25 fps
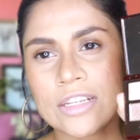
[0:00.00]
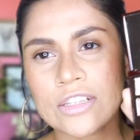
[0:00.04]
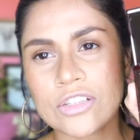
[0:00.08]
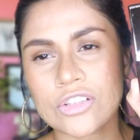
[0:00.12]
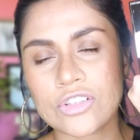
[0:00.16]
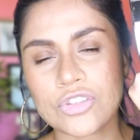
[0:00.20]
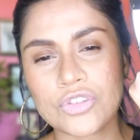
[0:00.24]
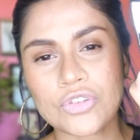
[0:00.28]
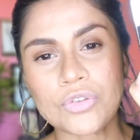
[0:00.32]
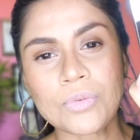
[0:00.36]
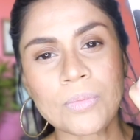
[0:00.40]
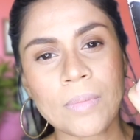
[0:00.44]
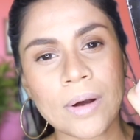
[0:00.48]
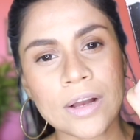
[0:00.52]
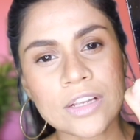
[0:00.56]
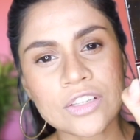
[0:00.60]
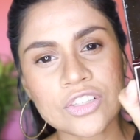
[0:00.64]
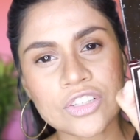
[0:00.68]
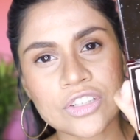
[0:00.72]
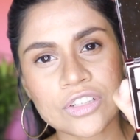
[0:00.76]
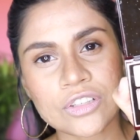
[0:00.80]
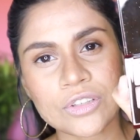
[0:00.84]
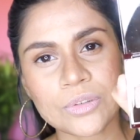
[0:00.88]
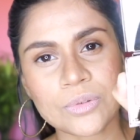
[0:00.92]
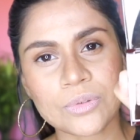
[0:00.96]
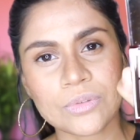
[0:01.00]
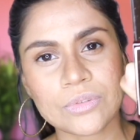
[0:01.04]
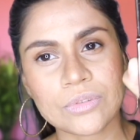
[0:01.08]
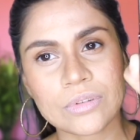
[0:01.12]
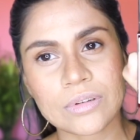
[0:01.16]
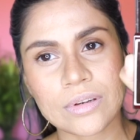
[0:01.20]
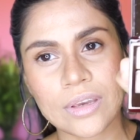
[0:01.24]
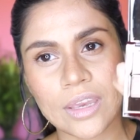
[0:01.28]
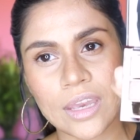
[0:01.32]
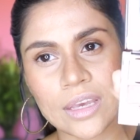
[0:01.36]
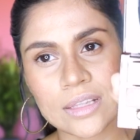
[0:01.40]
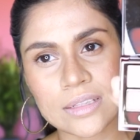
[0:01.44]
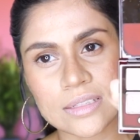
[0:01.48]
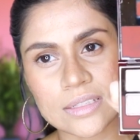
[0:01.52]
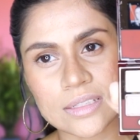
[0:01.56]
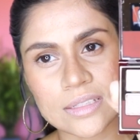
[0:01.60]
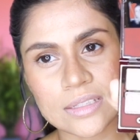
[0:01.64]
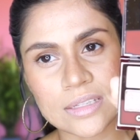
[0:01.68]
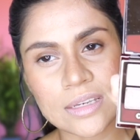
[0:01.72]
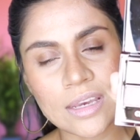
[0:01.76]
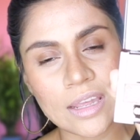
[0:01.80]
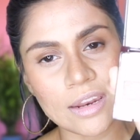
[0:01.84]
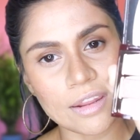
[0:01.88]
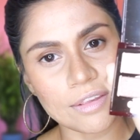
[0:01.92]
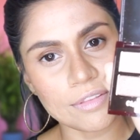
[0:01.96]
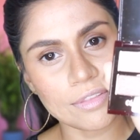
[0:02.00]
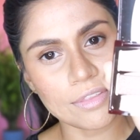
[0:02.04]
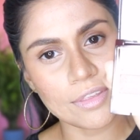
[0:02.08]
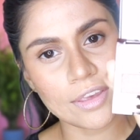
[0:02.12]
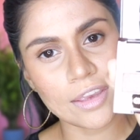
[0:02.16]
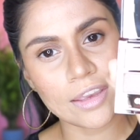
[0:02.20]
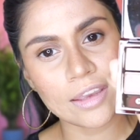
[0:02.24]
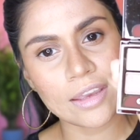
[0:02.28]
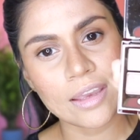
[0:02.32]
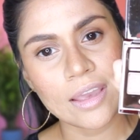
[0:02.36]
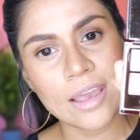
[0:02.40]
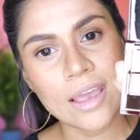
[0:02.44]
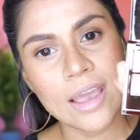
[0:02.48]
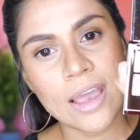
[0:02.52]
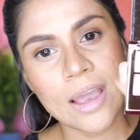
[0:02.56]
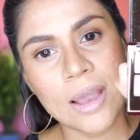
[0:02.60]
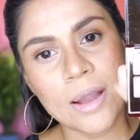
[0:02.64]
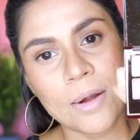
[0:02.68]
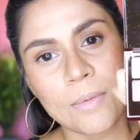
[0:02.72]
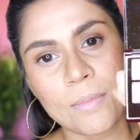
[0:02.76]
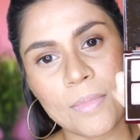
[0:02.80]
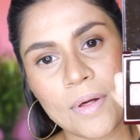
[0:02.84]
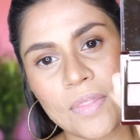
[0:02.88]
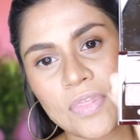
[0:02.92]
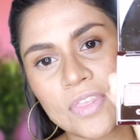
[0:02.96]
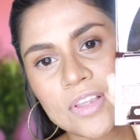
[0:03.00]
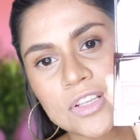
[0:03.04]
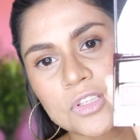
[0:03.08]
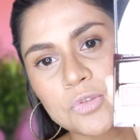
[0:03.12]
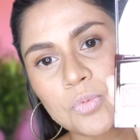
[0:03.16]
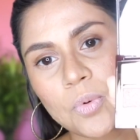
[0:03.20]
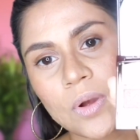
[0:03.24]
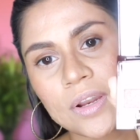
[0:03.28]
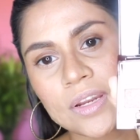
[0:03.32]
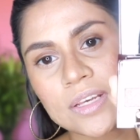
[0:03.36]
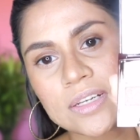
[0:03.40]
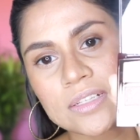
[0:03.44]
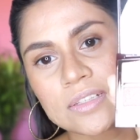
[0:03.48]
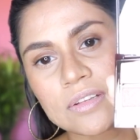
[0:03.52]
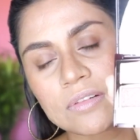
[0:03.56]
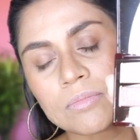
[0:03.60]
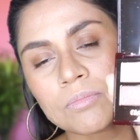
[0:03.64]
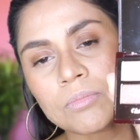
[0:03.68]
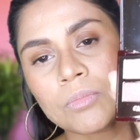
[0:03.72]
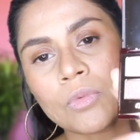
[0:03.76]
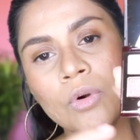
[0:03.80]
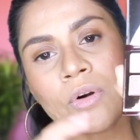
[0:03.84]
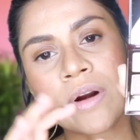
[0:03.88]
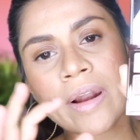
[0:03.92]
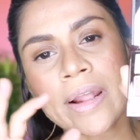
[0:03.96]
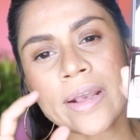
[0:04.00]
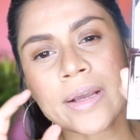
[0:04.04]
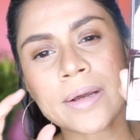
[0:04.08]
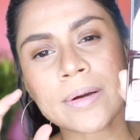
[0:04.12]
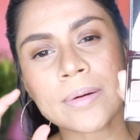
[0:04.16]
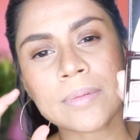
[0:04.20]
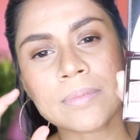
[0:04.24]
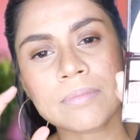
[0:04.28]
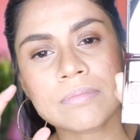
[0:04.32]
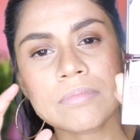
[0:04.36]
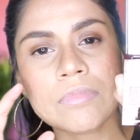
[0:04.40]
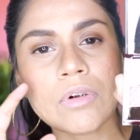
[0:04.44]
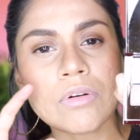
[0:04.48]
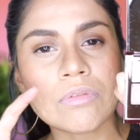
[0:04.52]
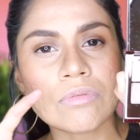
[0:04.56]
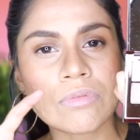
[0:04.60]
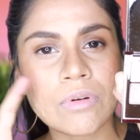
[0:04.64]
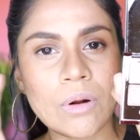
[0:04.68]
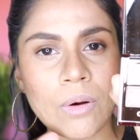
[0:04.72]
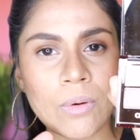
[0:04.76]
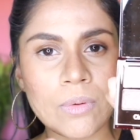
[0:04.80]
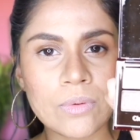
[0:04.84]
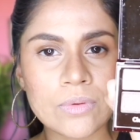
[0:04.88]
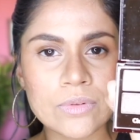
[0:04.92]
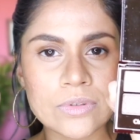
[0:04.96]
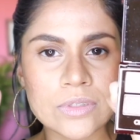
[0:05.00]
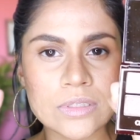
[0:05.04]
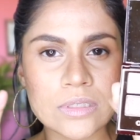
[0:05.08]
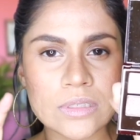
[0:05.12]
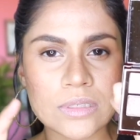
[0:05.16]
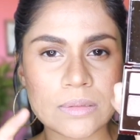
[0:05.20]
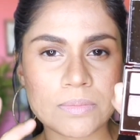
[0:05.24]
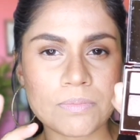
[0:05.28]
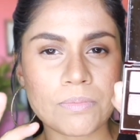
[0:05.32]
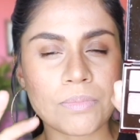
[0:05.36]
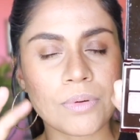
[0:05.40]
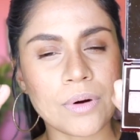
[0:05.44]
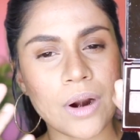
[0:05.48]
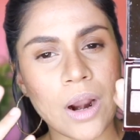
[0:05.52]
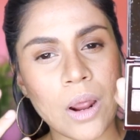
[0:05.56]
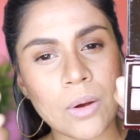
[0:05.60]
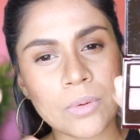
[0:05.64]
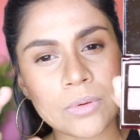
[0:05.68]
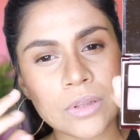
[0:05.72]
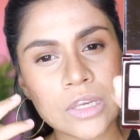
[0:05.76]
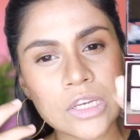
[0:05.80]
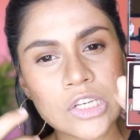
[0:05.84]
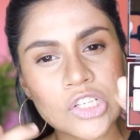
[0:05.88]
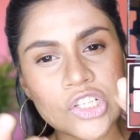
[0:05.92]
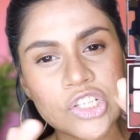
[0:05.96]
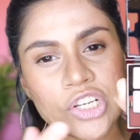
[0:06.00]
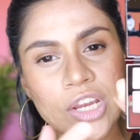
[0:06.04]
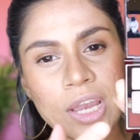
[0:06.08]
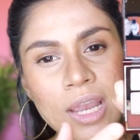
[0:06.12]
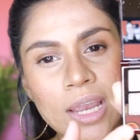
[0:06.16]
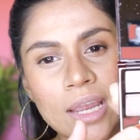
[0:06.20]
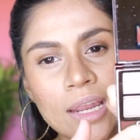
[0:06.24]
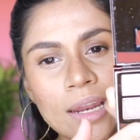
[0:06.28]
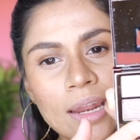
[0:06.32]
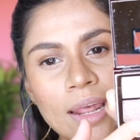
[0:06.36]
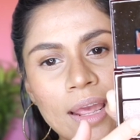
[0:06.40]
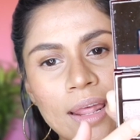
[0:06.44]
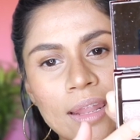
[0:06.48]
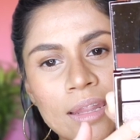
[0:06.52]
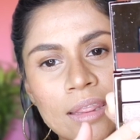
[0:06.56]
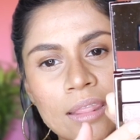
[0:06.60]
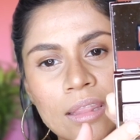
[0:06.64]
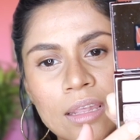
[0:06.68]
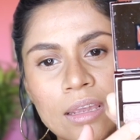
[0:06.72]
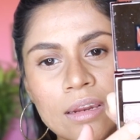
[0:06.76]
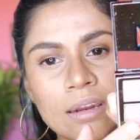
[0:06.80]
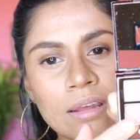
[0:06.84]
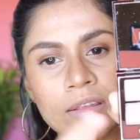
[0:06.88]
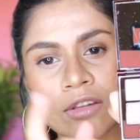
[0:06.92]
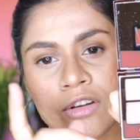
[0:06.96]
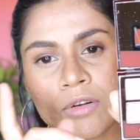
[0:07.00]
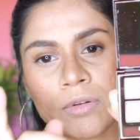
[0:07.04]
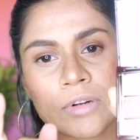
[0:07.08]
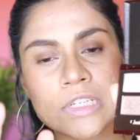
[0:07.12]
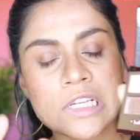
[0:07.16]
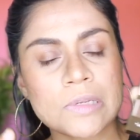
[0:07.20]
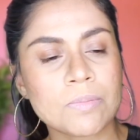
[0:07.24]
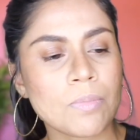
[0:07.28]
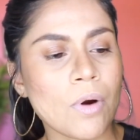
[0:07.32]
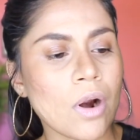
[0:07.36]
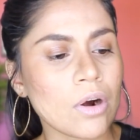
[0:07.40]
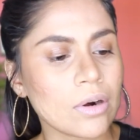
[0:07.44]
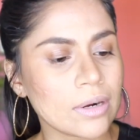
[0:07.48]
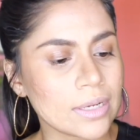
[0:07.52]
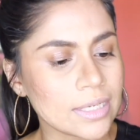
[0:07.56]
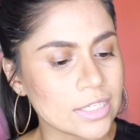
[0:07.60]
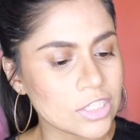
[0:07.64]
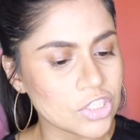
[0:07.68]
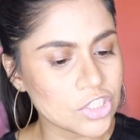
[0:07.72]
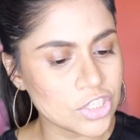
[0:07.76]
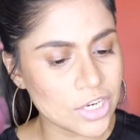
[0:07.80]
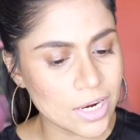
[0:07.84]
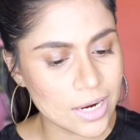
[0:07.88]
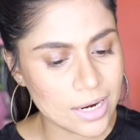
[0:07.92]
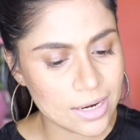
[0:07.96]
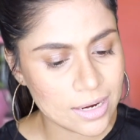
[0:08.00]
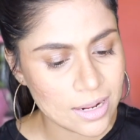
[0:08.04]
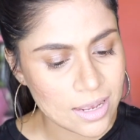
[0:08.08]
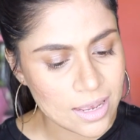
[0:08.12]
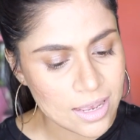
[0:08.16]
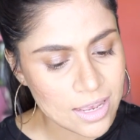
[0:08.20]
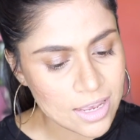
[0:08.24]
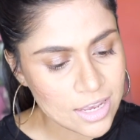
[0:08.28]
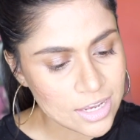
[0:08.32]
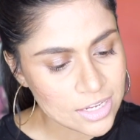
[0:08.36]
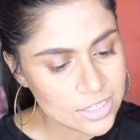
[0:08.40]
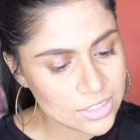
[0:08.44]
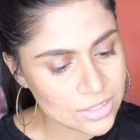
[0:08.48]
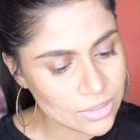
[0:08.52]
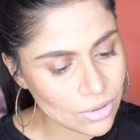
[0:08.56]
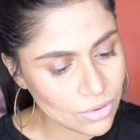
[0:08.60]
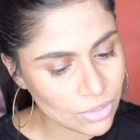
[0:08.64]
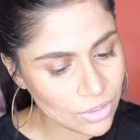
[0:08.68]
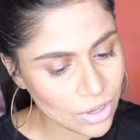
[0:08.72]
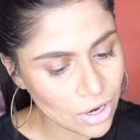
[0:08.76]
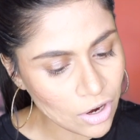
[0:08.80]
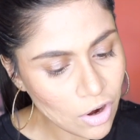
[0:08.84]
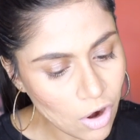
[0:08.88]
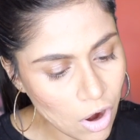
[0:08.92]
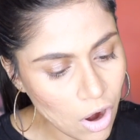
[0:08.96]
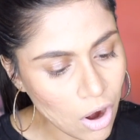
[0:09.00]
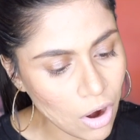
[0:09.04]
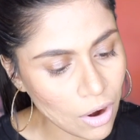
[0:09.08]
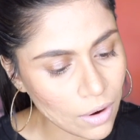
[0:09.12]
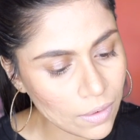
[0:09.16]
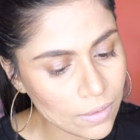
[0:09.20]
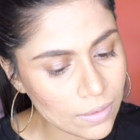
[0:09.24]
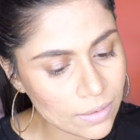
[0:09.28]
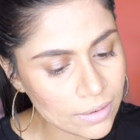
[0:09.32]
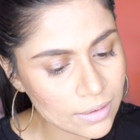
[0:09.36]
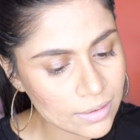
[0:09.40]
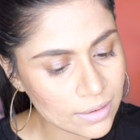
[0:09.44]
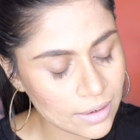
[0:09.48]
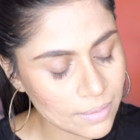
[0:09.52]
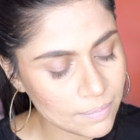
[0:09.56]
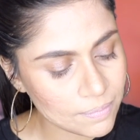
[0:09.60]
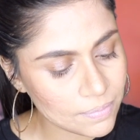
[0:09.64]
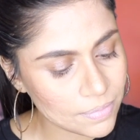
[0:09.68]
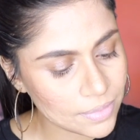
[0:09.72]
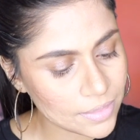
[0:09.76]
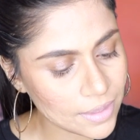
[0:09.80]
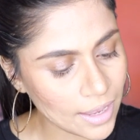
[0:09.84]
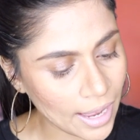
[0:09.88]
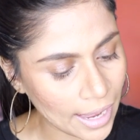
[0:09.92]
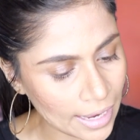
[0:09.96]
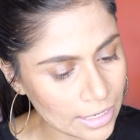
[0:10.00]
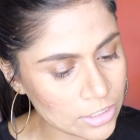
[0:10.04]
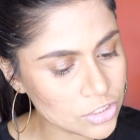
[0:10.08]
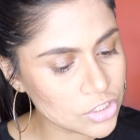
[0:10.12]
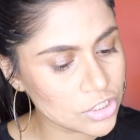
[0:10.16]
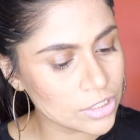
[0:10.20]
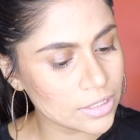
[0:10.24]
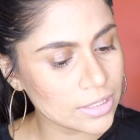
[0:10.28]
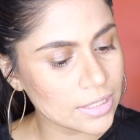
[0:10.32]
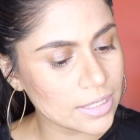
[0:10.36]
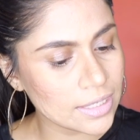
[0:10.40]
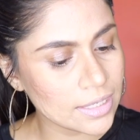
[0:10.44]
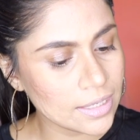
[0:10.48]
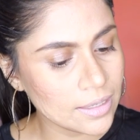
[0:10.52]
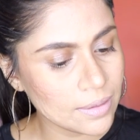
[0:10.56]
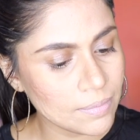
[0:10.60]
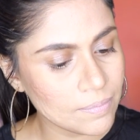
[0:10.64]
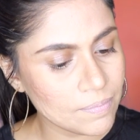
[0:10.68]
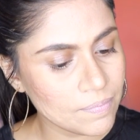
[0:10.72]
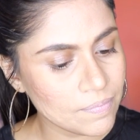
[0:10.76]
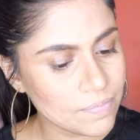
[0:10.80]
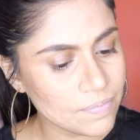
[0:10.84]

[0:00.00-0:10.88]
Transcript: is too much and you can't see anything, but this one is more like a rose brownie shade and another sparkly shade. So there are actually